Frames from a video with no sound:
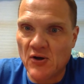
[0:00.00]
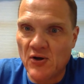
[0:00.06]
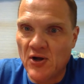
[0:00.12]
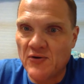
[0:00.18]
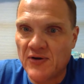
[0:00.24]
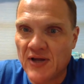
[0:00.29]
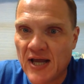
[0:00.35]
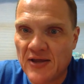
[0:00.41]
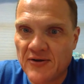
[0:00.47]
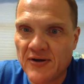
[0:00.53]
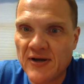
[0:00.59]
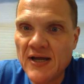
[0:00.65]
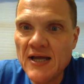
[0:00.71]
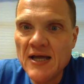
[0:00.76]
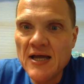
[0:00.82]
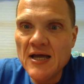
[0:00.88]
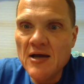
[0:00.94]
all go together.
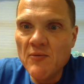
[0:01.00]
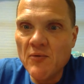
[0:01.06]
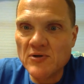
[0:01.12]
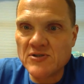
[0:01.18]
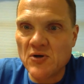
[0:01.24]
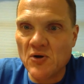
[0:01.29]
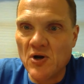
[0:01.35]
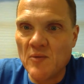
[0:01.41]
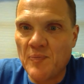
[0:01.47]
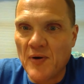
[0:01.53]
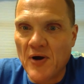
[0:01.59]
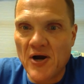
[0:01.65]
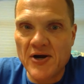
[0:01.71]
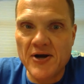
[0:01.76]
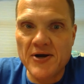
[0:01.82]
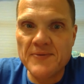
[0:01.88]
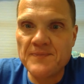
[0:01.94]
What's going on,
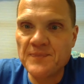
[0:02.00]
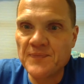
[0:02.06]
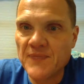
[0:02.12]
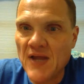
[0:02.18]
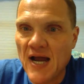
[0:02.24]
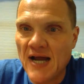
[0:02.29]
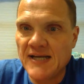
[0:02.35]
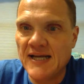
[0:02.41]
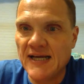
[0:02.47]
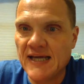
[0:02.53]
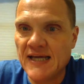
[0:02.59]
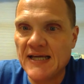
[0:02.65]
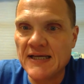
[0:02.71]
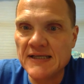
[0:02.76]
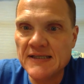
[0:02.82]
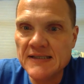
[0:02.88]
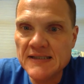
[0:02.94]
Parker? Hi,
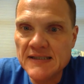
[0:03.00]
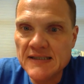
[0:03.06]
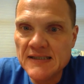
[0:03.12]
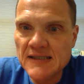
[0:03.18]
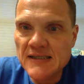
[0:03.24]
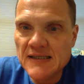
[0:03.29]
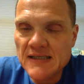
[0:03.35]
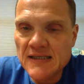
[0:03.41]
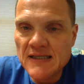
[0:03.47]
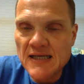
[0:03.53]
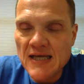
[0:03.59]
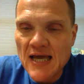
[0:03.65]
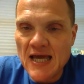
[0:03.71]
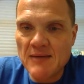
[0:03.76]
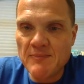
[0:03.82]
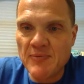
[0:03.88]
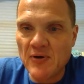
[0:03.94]
Nikki.
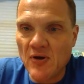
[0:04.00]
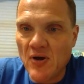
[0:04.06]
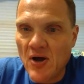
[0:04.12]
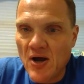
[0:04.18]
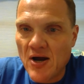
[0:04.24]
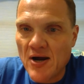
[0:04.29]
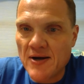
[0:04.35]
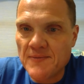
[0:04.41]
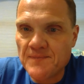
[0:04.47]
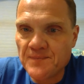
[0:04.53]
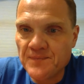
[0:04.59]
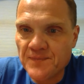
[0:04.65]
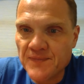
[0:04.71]
Hey, Bill Har.